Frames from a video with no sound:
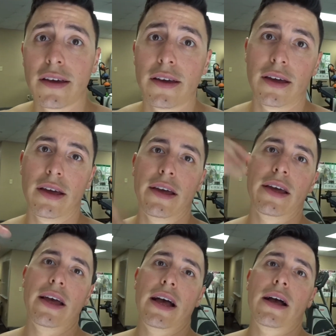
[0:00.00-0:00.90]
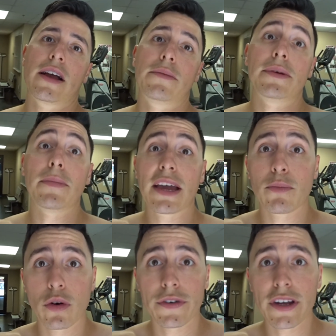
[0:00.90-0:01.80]
I'm gonna be making
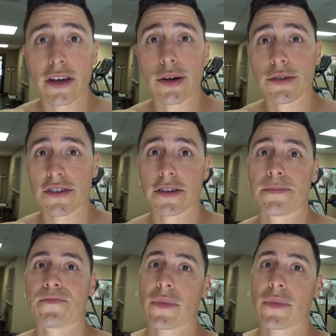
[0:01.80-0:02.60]
more videos.